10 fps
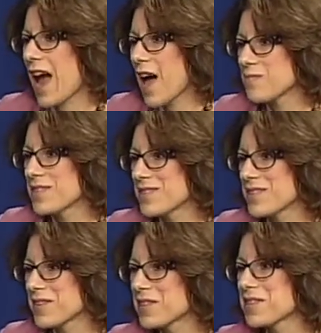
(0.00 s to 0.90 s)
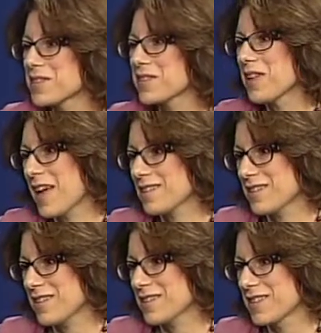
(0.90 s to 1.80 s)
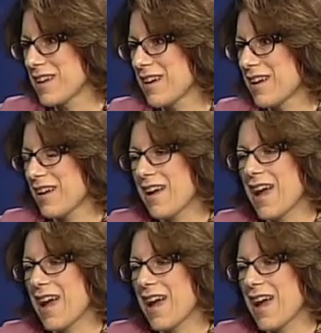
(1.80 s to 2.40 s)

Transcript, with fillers: happens in the, these classes. Right.